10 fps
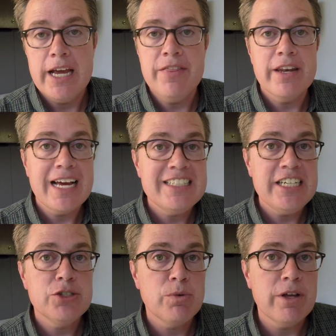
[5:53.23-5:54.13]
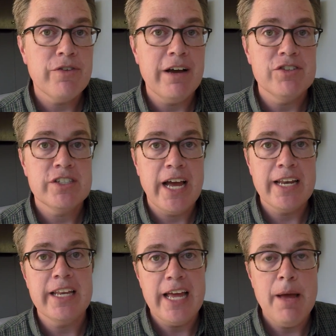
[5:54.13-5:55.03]
in the 1925
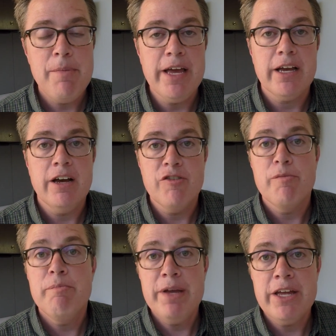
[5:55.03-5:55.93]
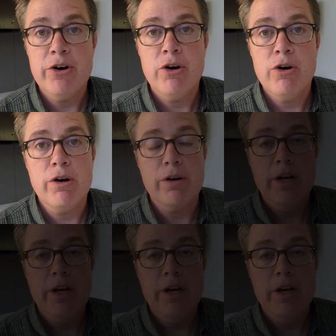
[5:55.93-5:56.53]
silent epic of Ben-Hur.